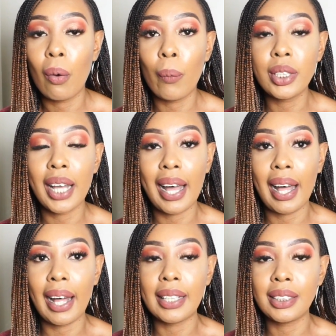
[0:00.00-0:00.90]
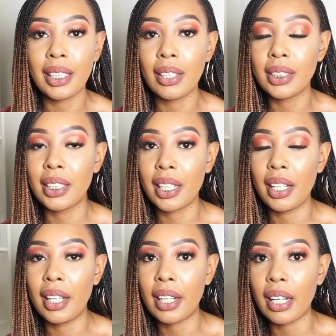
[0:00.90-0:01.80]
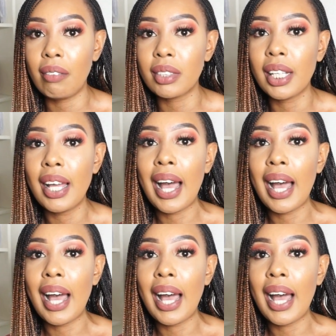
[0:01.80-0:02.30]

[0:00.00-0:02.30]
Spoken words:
which sell skin lightening creams,